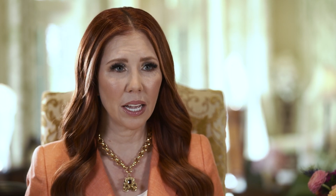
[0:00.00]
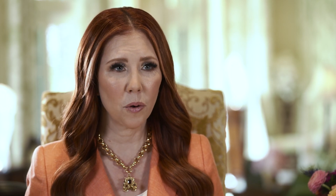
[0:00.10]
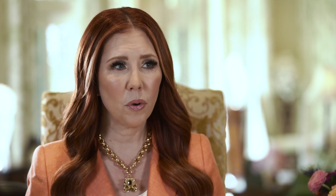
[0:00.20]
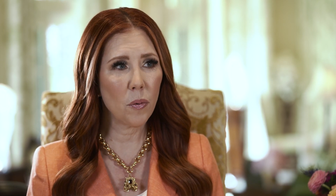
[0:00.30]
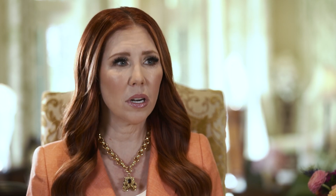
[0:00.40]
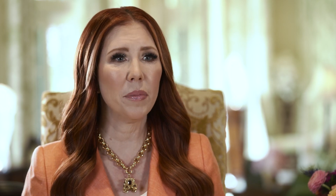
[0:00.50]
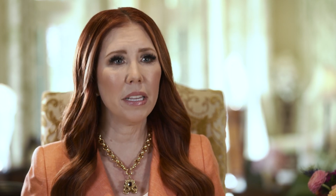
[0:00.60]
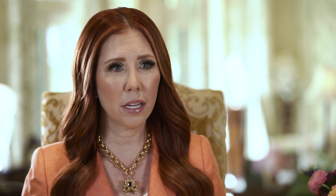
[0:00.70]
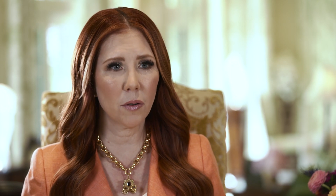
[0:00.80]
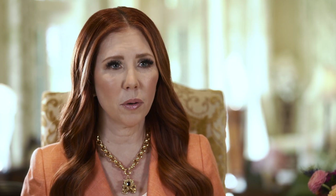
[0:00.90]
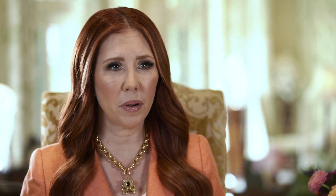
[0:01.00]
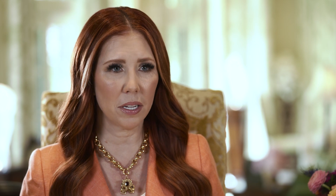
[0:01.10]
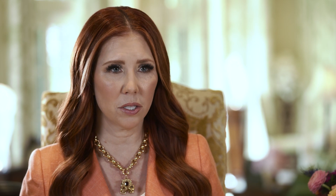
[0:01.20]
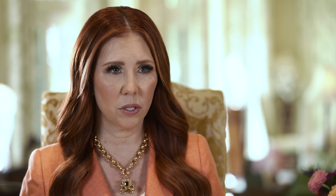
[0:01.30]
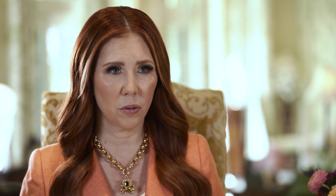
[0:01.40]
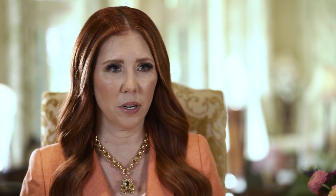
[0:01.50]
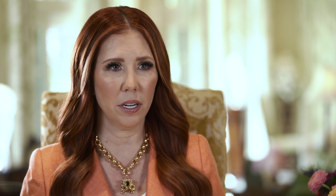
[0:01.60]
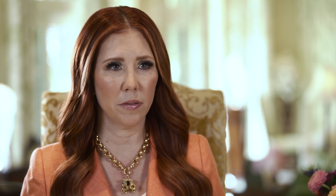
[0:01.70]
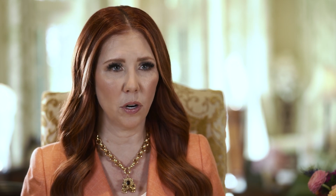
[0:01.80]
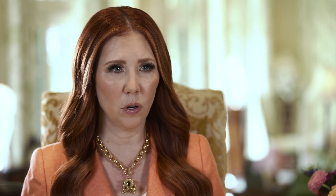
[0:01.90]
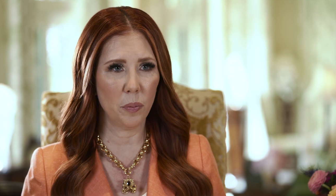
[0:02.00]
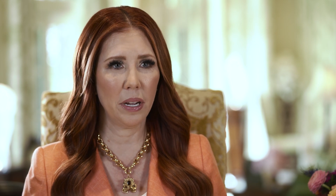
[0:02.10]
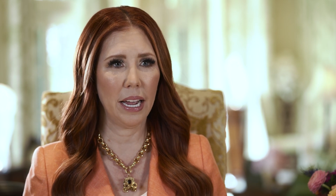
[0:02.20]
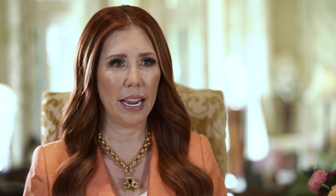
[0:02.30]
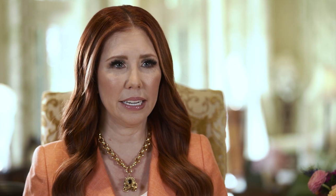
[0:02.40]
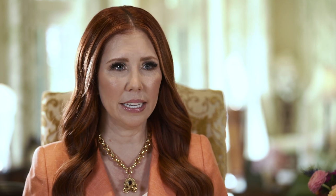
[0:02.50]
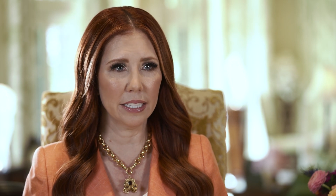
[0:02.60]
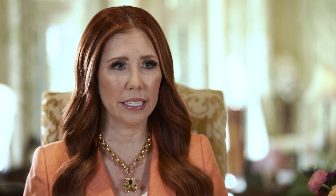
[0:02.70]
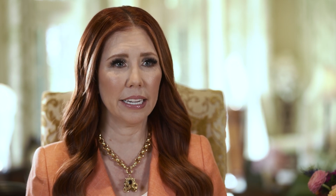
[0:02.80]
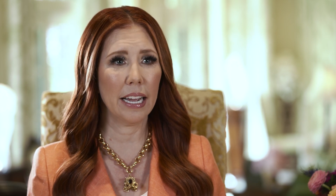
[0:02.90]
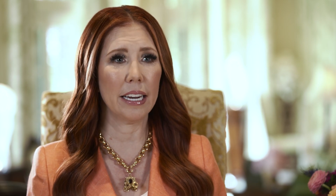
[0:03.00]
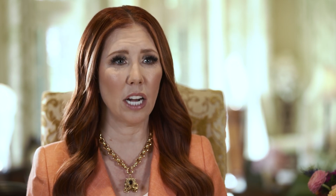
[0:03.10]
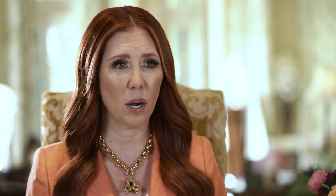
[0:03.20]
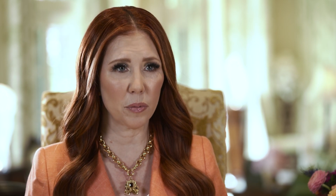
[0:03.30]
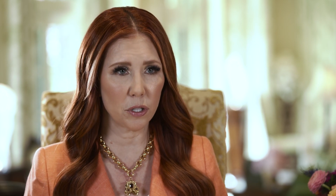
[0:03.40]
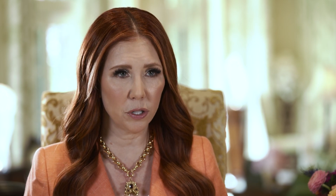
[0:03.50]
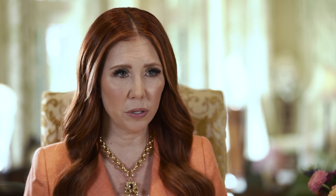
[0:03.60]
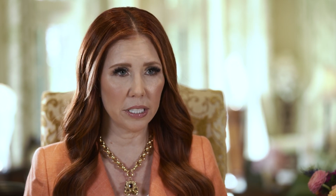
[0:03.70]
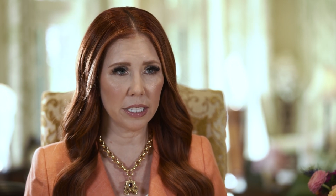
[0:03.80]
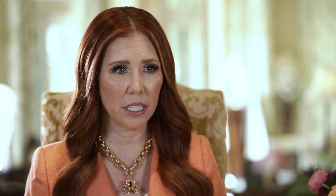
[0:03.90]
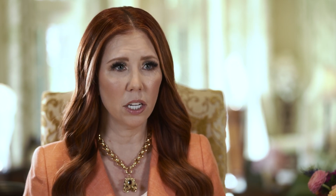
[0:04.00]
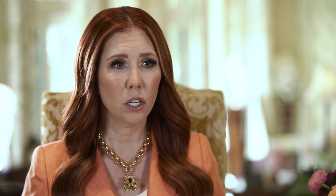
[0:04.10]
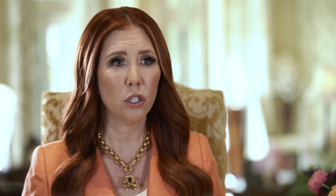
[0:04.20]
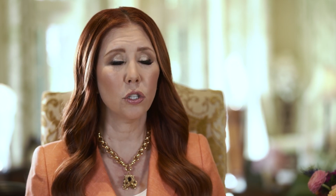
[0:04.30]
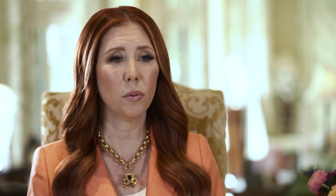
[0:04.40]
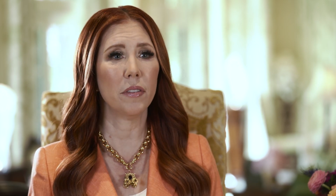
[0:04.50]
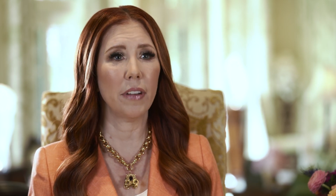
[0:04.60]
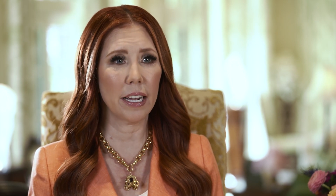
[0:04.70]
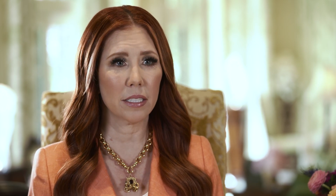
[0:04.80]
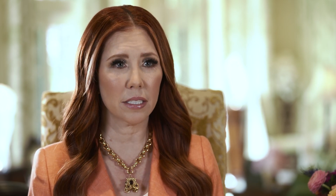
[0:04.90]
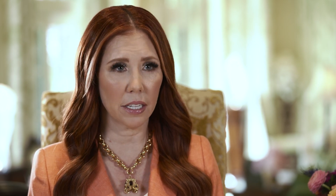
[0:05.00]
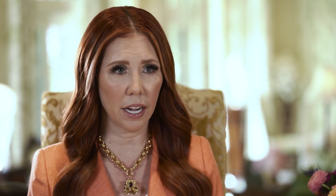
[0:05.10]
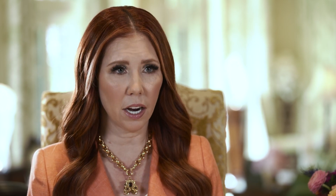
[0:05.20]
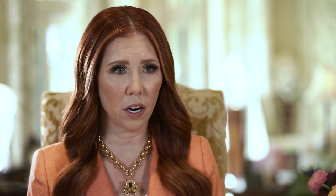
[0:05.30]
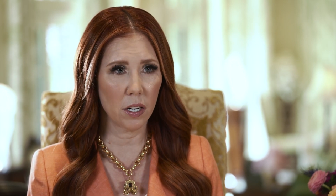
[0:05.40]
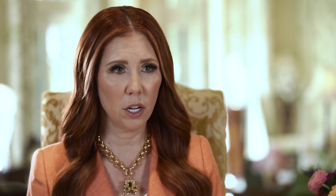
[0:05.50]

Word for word: We want to be their repository of hope and healing and opportunity to advance the care.